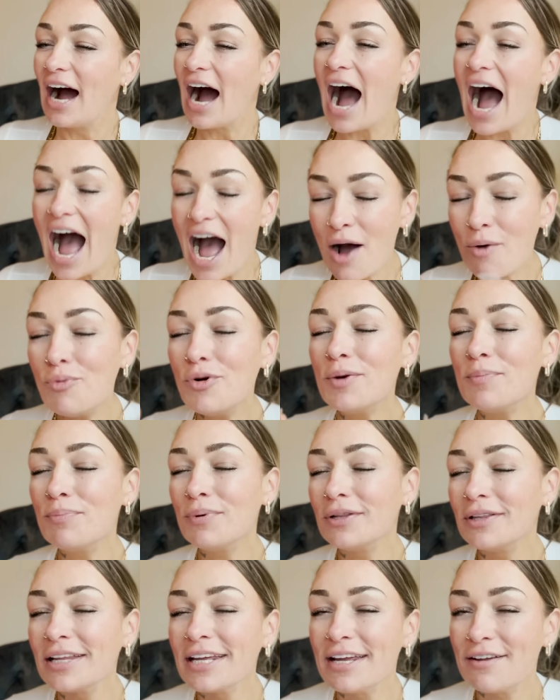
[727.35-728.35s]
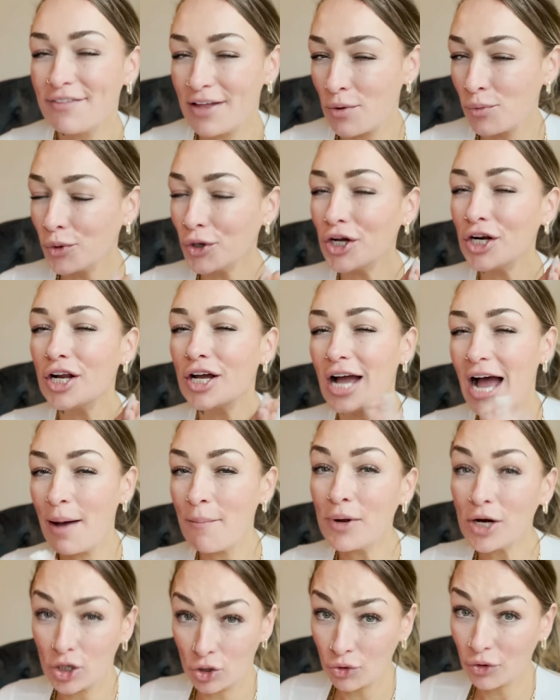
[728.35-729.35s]
I would believe that we're gonna, I'm
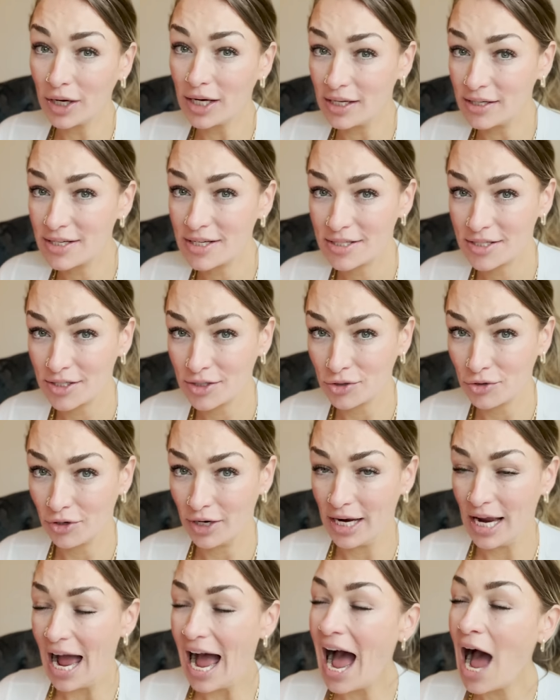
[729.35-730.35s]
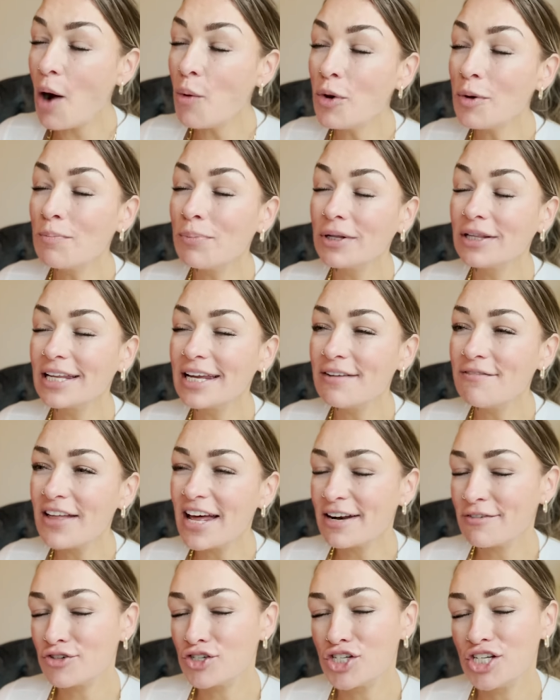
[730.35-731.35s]
gonna agree to disagree. I would believe
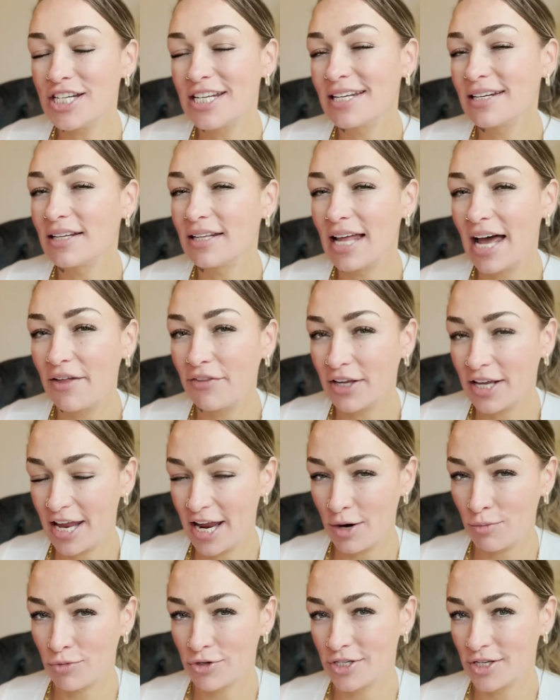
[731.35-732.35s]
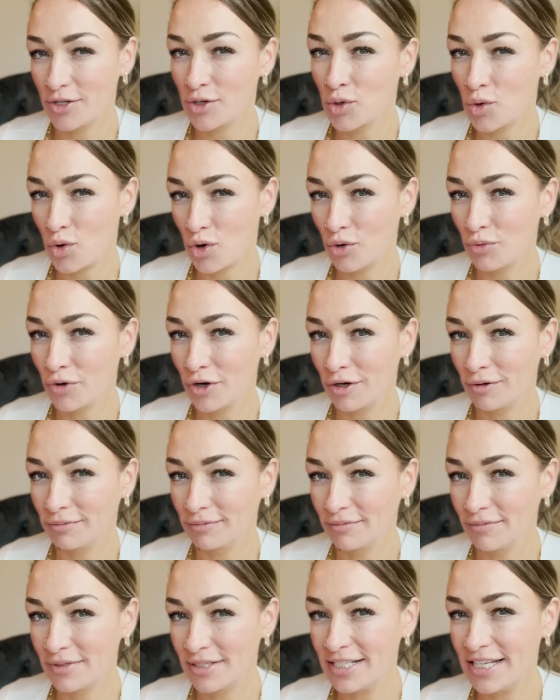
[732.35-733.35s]
that if she didn't allow the cameras in the courtroom.
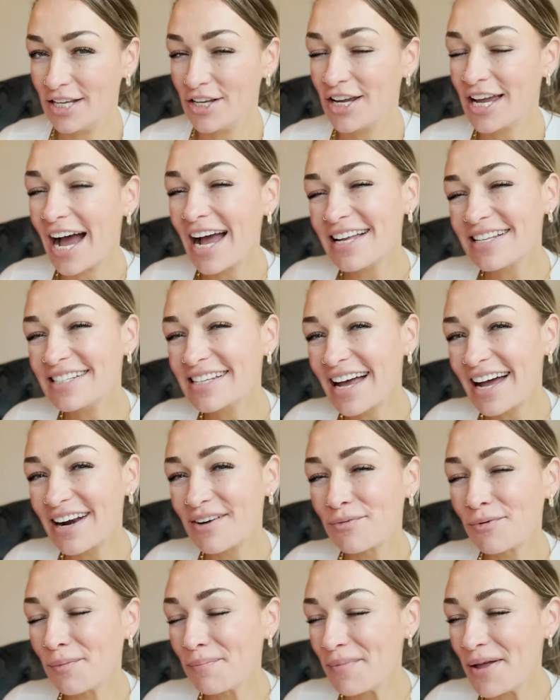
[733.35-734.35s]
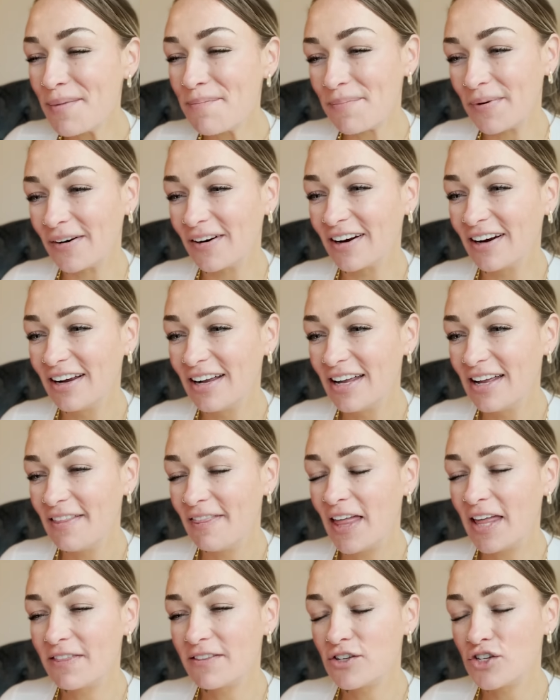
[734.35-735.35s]
See, you guys gotta remember
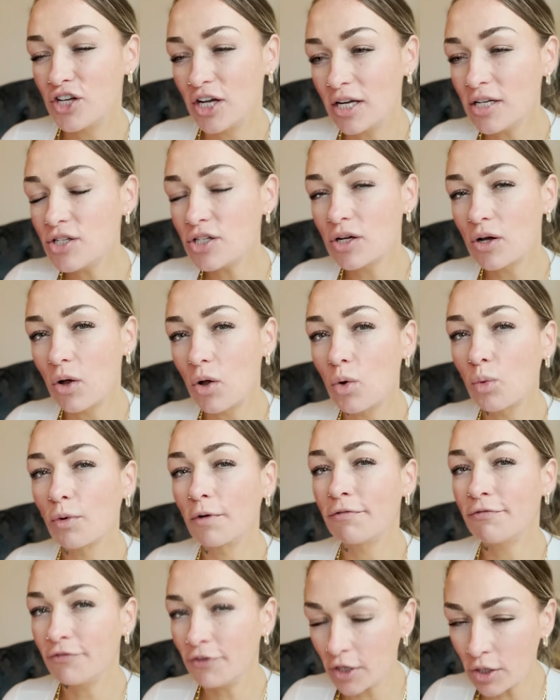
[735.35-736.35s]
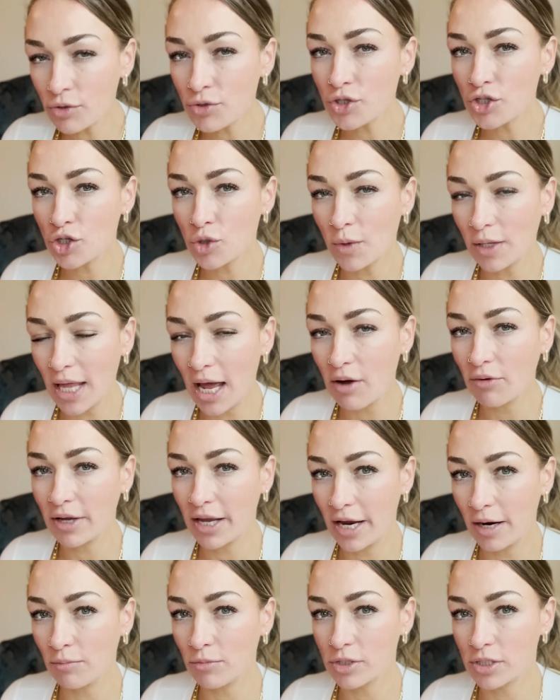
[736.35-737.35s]
that Judge Gull refused to allow
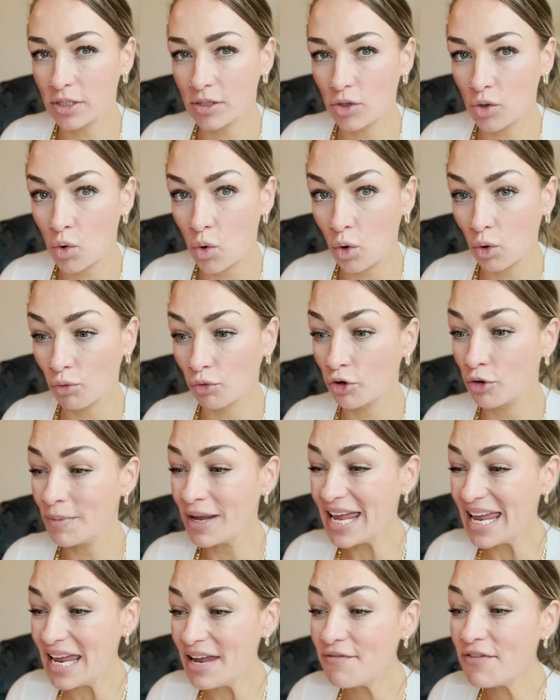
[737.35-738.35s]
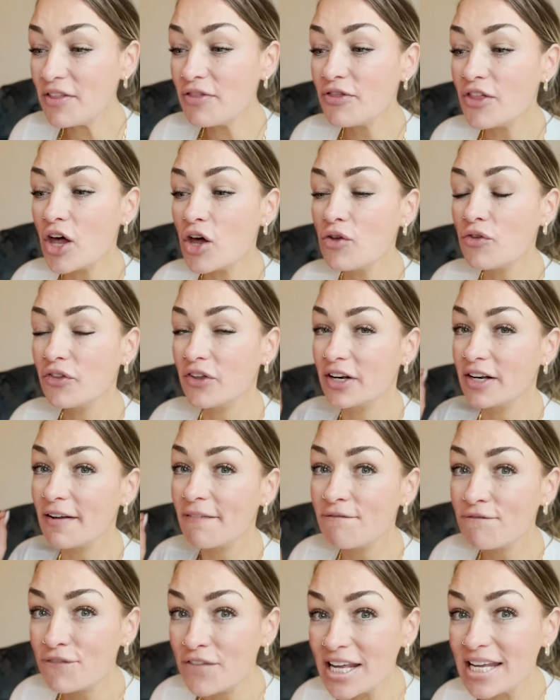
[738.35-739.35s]
cameras in the courtroom, even though the
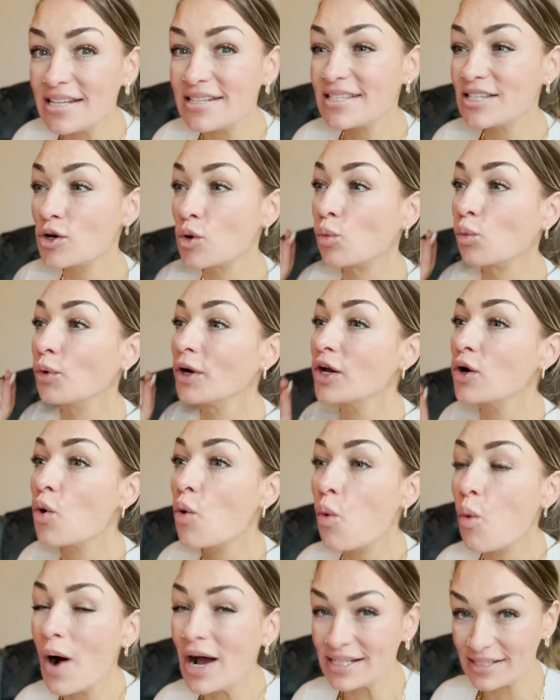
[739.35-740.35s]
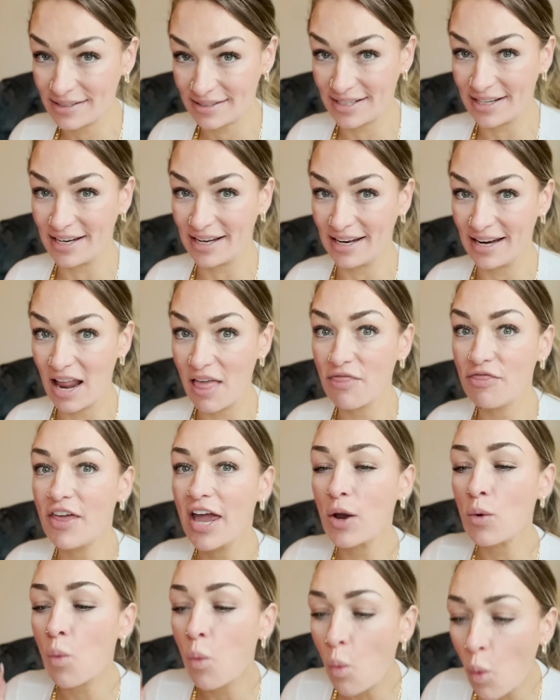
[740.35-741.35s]
defense requested it.
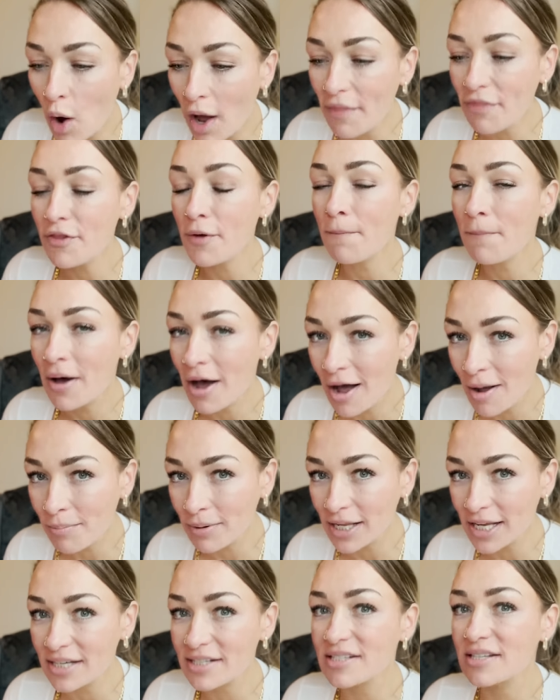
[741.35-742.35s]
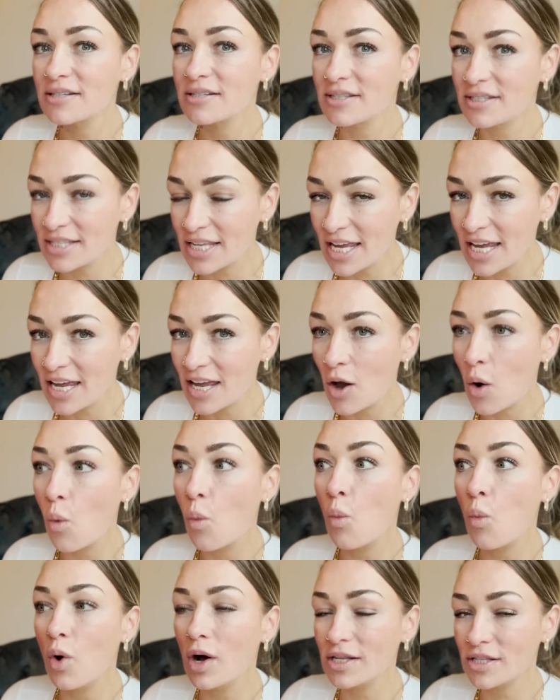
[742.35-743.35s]
They want the public to see
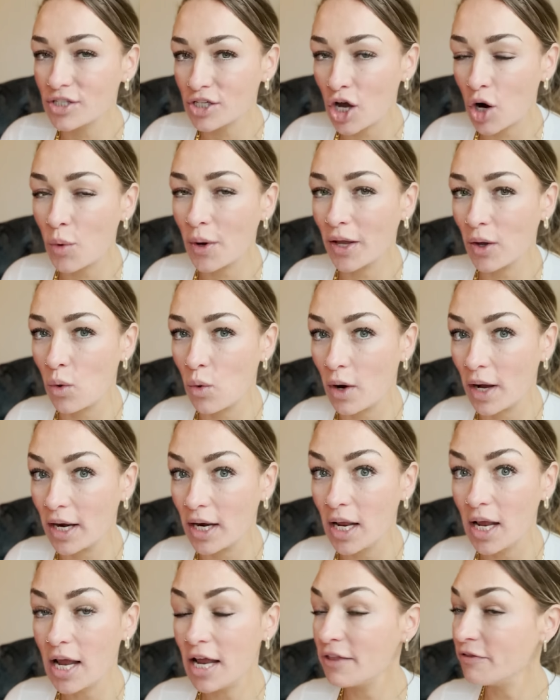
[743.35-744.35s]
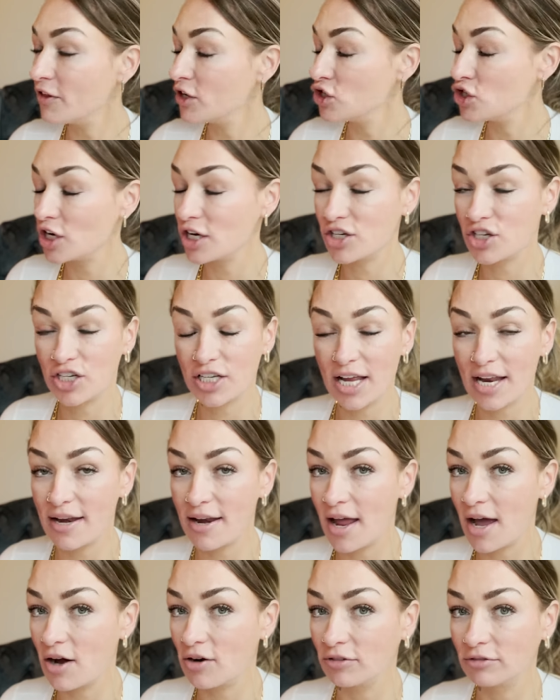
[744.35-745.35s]
what's going on. The judge said
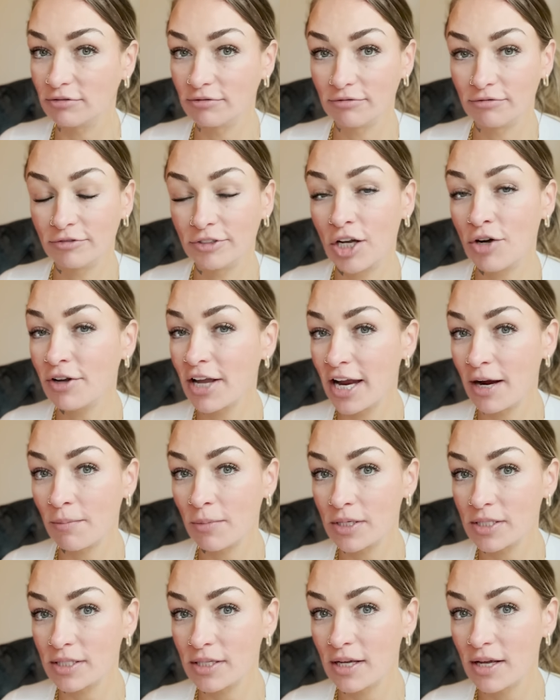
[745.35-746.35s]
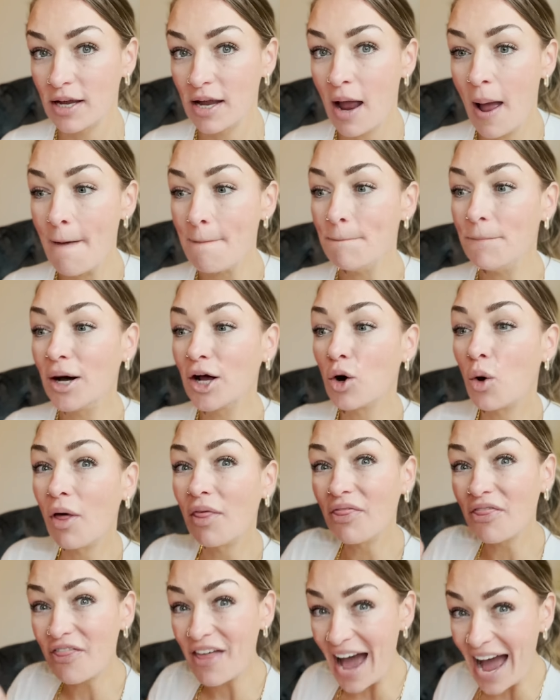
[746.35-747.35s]
no, no cameras. But
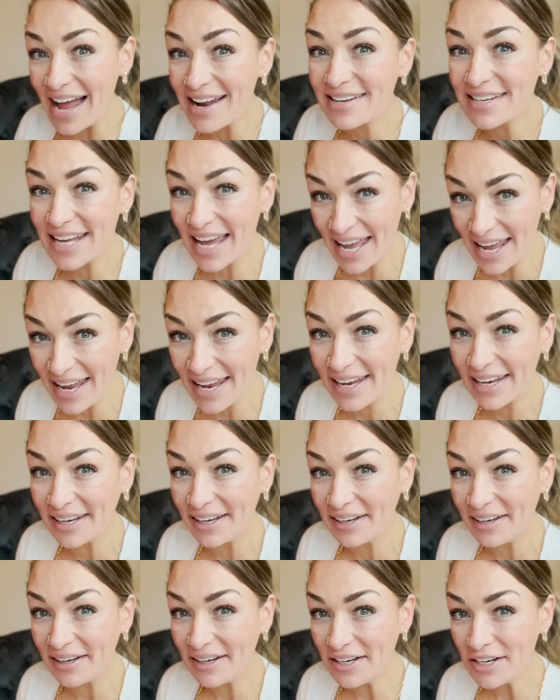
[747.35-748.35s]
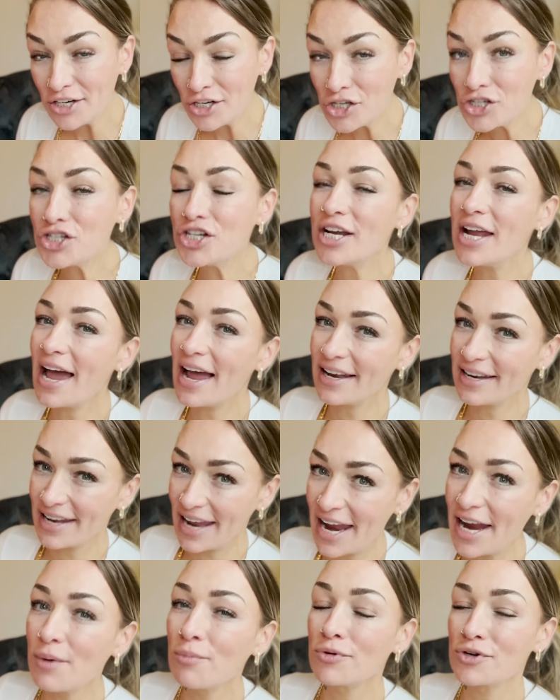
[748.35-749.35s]
on that day, she had
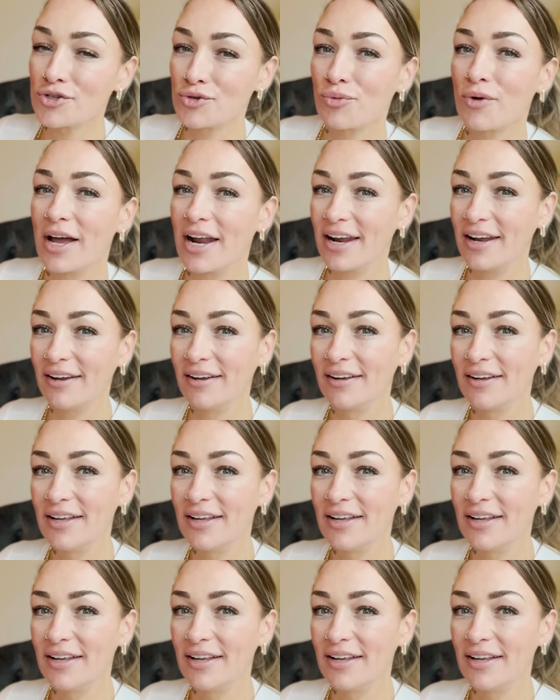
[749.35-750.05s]
cameras ready.